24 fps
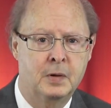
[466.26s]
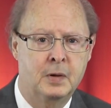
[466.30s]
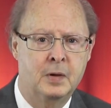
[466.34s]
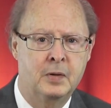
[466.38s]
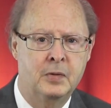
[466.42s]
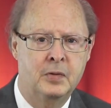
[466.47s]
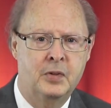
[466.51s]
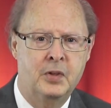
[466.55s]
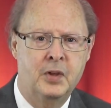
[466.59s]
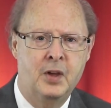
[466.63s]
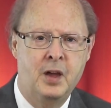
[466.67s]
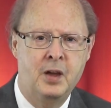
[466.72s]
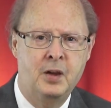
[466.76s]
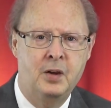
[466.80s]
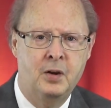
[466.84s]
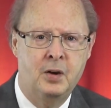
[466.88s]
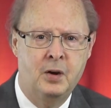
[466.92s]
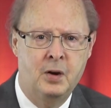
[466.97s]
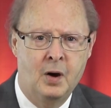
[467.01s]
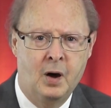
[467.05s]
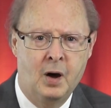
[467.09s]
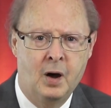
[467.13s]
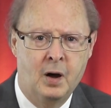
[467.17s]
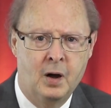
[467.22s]
Thank
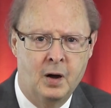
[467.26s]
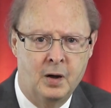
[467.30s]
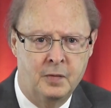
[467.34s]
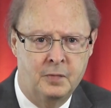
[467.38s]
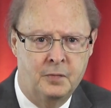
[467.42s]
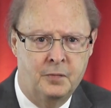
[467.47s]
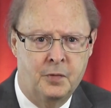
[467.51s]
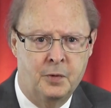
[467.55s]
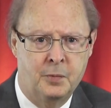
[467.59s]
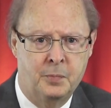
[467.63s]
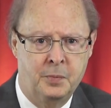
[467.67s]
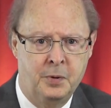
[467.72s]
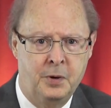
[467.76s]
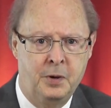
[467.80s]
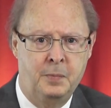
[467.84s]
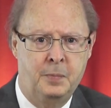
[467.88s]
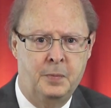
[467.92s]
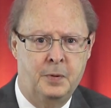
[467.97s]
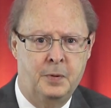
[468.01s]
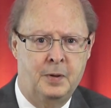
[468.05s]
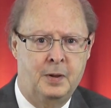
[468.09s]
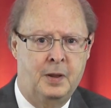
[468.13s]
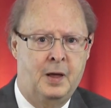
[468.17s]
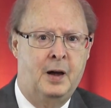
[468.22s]
God for
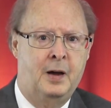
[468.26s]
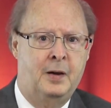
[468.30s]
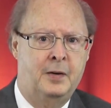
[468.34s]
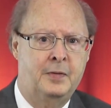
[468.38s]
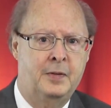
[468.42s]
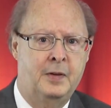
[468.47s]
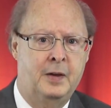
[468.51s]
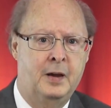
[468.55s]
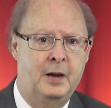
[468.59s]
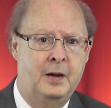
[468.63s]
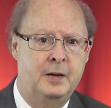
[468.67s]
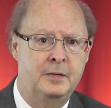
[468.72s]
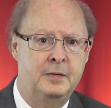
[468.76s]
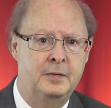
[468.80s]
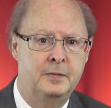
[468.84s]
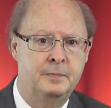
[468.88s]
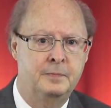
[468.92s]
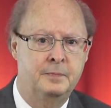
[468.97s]
people like that.